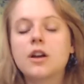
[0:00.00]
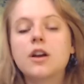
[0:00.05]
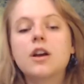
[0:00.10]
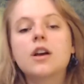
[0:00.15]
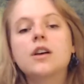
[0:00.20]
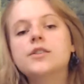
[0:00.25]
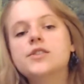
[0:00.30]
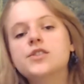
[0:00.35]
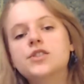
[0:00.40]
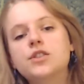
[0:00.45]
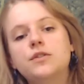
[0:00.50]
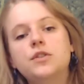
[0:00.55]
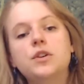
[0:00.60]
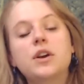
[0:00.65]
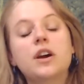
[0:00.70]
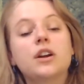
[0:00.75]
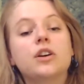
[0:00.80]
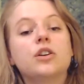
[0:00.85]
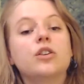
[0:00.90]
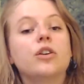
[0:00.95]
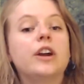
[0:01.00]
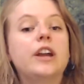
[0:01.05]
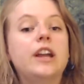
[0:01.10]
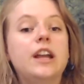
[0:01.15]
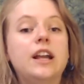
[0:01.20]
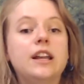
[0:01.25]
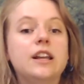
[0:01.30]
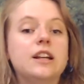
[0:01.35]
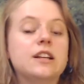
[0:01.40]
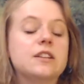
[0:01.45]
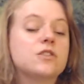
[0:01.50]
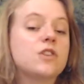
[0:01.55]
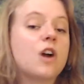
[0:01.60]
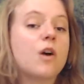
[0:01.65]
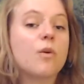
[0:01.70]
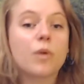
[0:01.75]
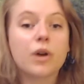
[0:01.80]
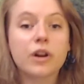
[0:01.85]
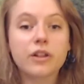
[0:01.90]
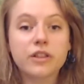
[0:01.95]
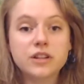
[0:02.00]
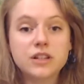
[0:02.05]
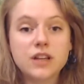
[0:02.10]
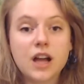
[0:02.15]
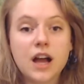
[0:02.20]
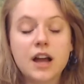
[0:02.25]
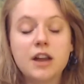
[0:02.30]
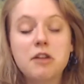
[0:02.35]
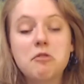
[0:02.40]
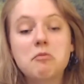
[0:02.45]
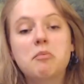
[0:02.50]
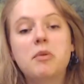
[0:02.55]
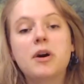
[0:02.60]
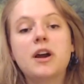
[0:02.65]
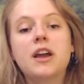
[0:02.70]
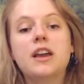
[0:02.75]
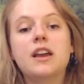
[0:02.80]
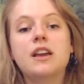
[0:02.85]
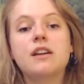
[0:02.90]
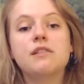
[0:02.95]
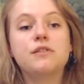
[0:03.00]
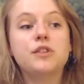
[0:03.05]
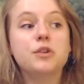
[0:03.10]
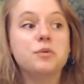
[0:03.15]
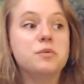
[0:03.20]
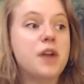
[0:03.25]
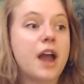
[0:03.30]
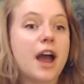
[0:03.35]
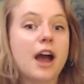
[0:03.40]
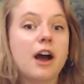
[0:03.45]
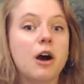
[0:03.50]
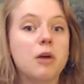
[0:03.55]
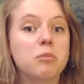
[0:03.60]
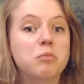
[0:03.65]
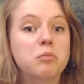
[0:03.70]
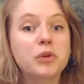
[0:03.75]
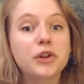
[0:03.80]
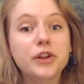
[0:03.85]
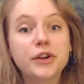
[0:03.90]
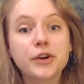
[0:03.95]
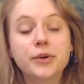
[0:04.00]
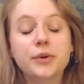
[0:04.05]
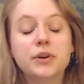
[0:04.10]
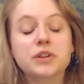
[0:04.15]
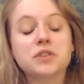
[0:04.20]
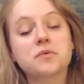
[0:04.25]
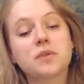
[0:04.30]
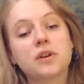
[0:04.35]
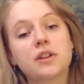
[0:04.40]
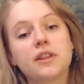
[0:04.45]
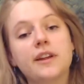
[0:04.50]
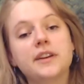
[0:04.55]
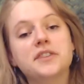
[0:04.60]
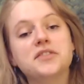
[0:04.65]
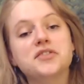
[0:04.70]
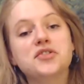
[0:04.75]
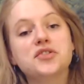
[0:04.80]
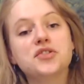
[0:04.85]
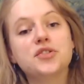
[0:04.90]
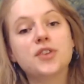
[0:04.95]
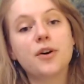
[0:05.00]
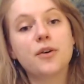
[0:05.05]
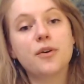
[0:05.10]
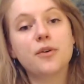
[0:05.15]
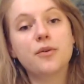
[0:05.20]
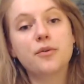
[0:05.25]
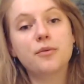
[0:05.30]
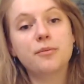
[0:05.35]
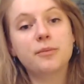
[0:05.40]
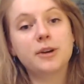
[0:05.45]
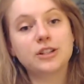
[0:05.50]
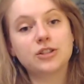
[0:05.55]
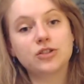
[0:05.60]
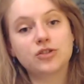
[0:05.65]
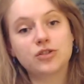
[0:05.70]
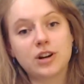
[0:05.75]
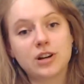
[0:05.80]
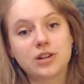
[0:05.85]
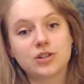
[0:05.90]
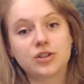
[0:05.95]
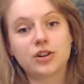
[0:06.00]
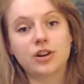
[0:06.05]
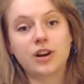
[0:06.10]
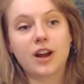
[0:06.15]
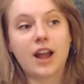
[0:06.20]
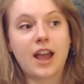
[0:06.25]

So if you get a green, it's not worth a ton, but if you get a blue, it's worth like so much treasure,